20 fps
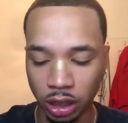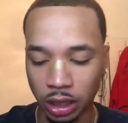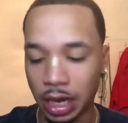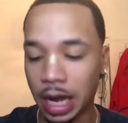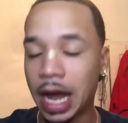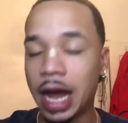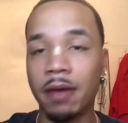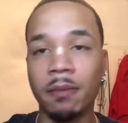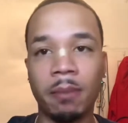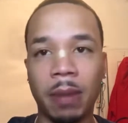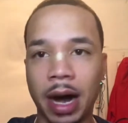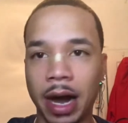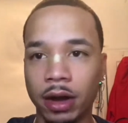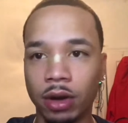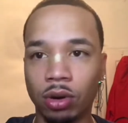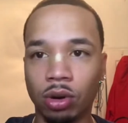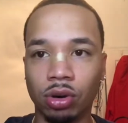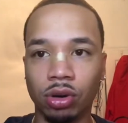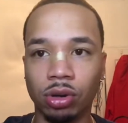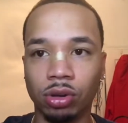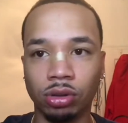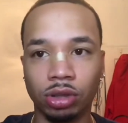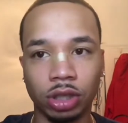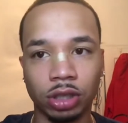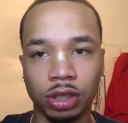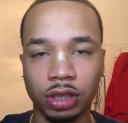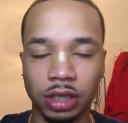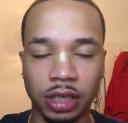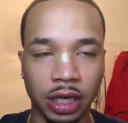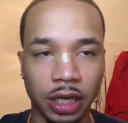I have bio oil just
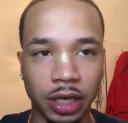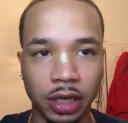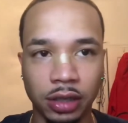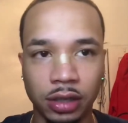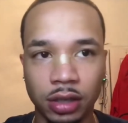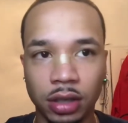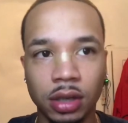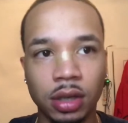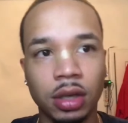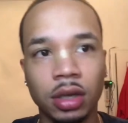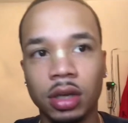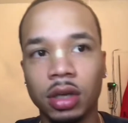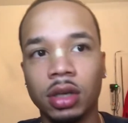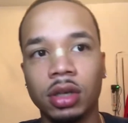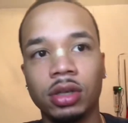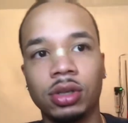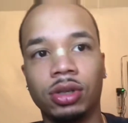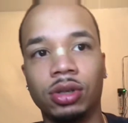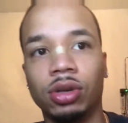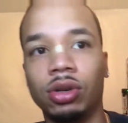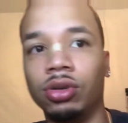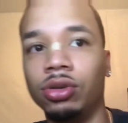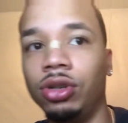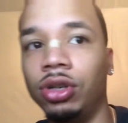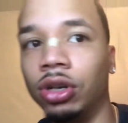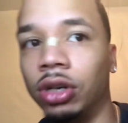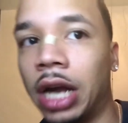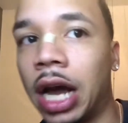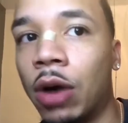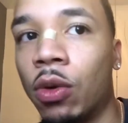in case. So
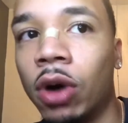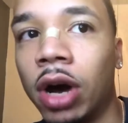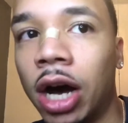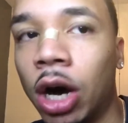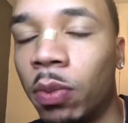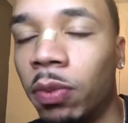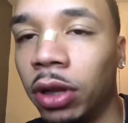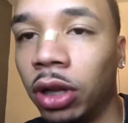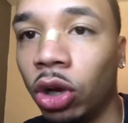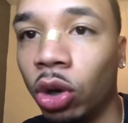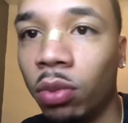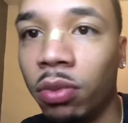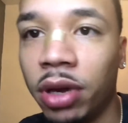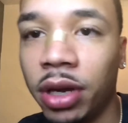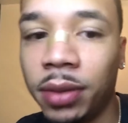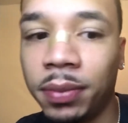that will help a little bit.